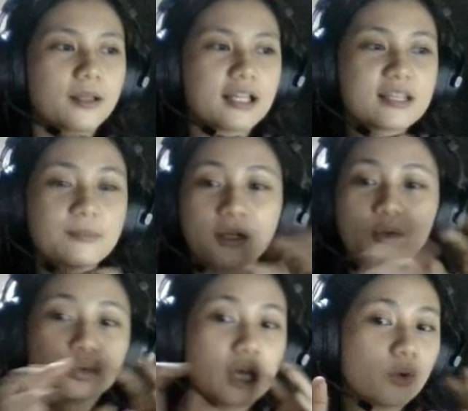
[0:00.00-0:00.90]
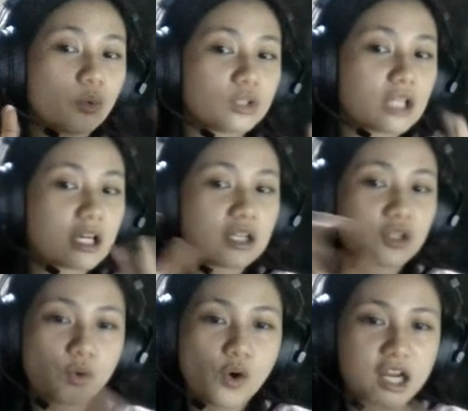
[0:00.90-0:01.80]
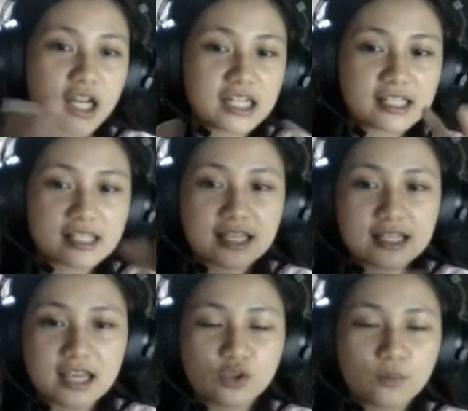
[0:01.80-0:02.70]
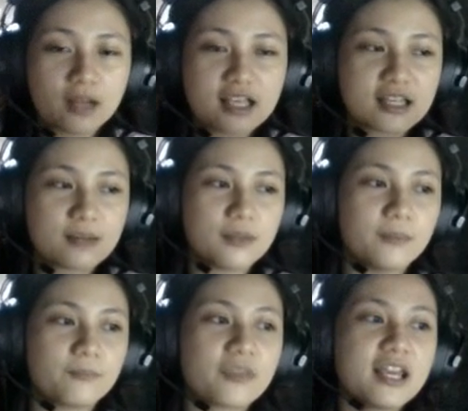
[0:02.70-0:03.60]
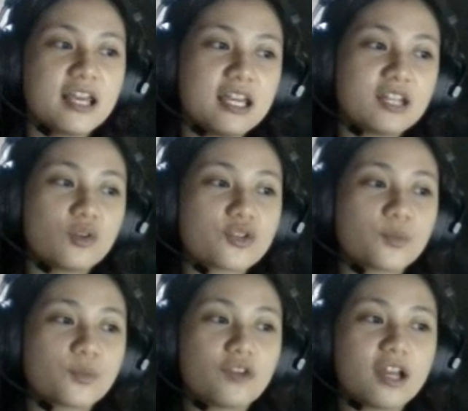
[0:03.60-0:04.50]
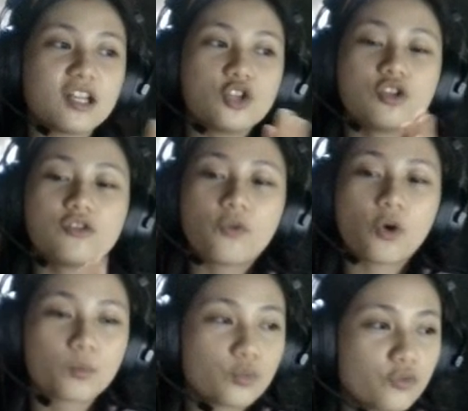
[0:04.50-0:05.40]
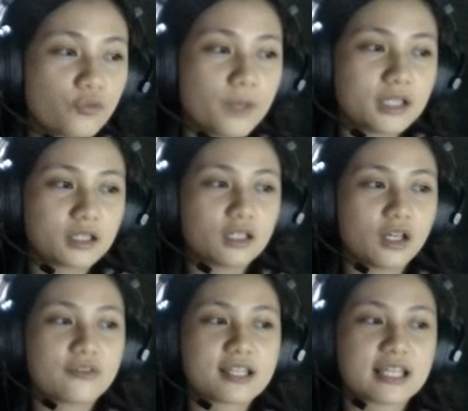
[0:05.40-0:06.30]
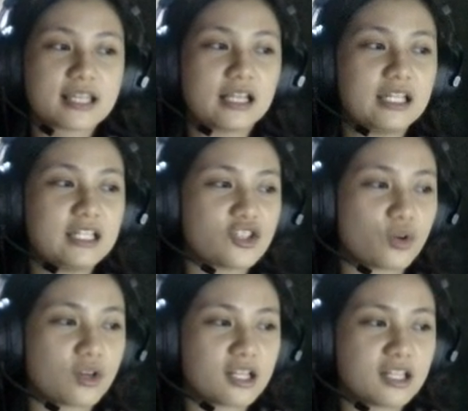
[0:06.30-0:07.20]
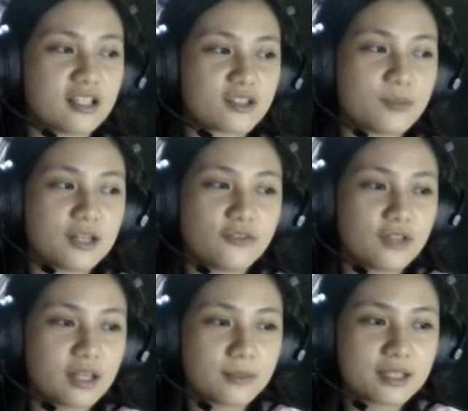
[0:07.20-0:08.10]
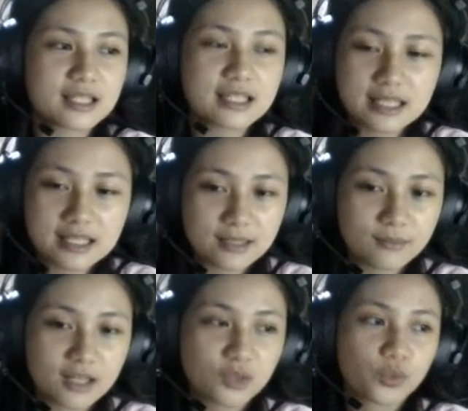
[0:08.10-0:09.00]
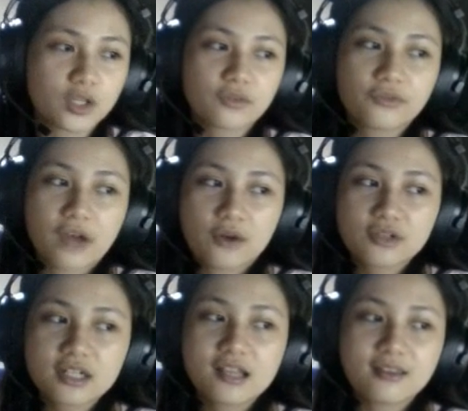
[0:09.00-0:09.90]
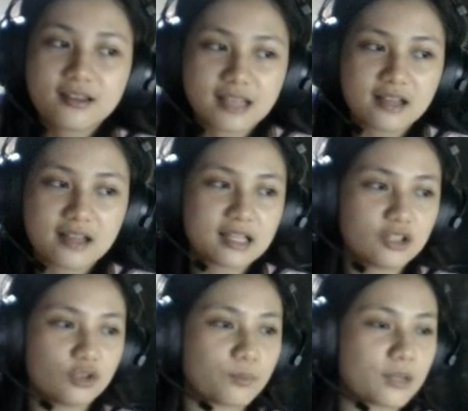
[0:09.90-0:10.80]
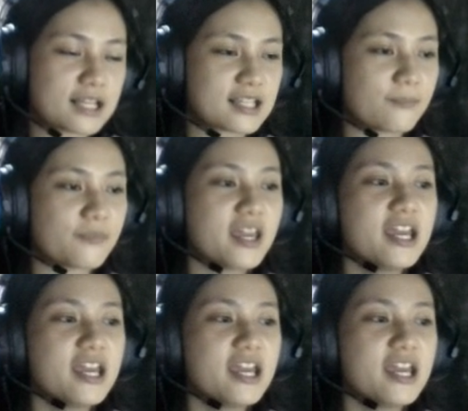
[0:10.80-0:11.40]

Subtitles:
Kasi palutang-lutang lang yung organelles sa cytoplasm eh. It also provide a uniform movement of the cell and its organelles by the filament system network found in the cell cytoplasm.